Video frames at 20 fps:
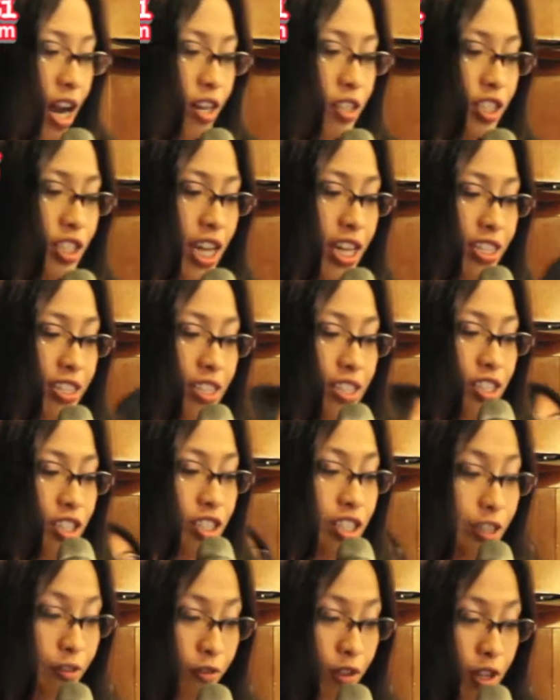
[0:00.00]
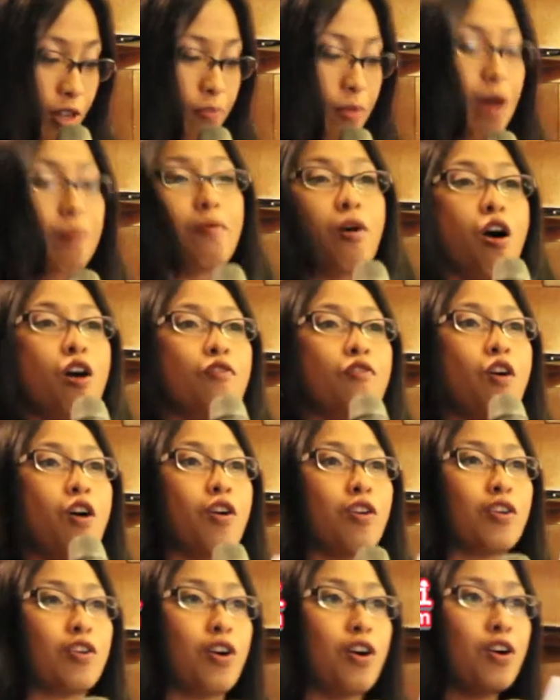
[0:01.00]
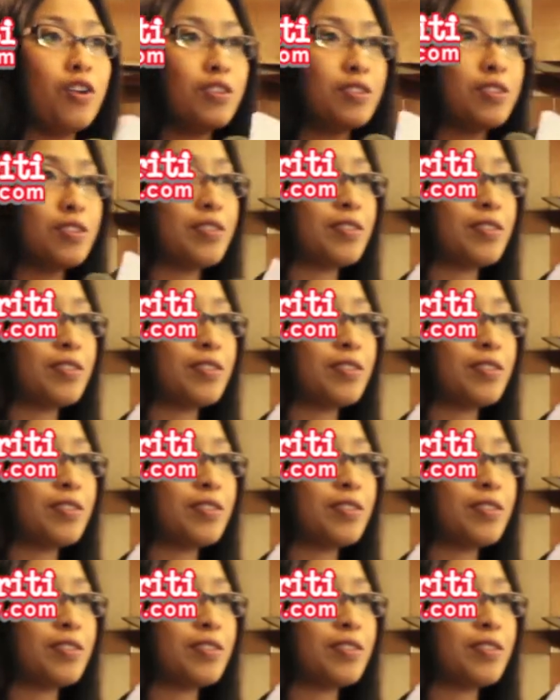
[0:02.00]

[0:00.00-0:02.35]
Arshad, the Chief Imam of Hong Kong.